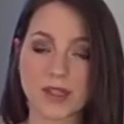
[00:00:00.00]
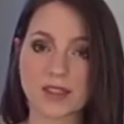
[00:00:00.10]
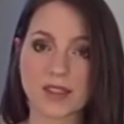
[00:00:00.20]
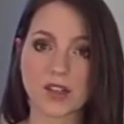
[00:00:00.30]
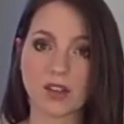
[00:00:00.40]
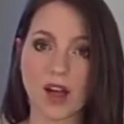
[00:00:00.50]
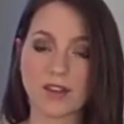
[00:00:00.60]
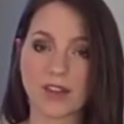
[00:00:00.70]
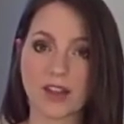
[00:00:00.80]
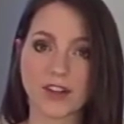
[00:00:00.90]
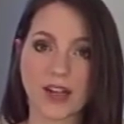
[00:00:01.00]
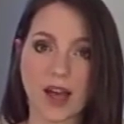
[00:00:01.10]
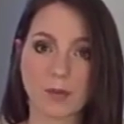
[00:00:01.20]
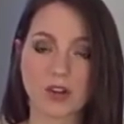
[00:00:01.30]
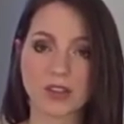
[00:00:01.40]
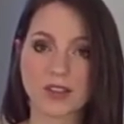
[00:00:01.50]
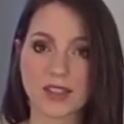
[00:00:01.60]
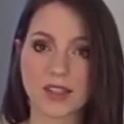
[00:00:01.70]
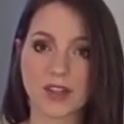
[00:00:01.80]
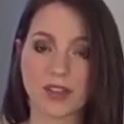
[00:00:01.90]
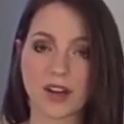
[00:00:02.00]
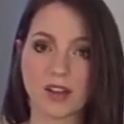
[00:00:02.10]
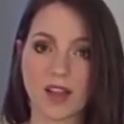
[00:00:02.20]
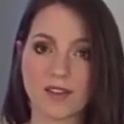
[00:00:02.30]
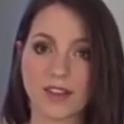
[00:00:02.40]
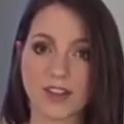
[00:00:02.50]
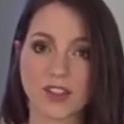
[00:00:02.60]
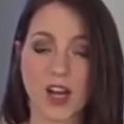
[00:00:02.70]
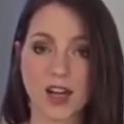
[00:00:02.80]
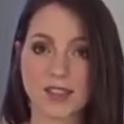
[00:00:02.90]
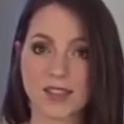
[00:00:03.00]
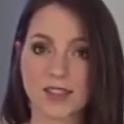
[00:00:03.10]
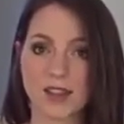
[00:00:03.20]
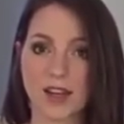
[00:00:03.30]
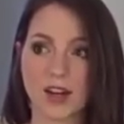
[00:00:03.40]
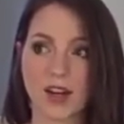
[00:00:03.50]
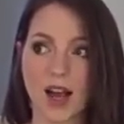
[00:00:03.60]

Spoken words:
because there are a lot of other chemicals in there, there are a lot of other toxins in there,